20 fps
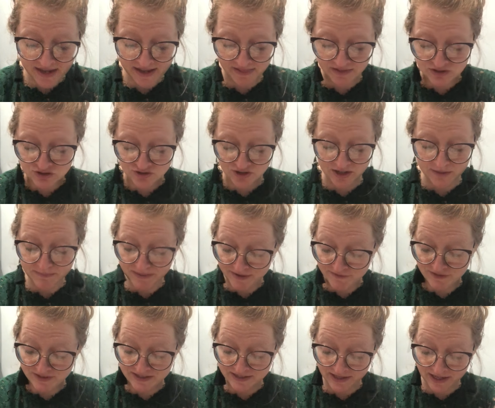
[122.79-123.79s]
illustrated by
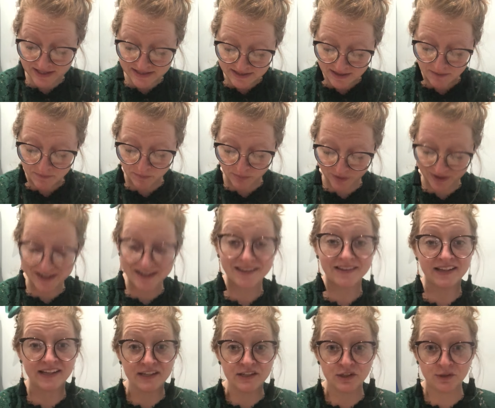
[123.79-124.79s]
Vanessa
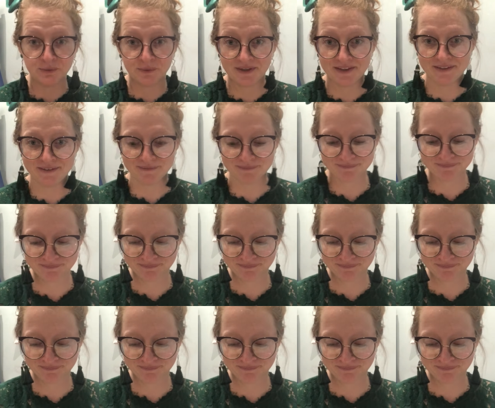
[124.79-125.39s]
Brantley Newton.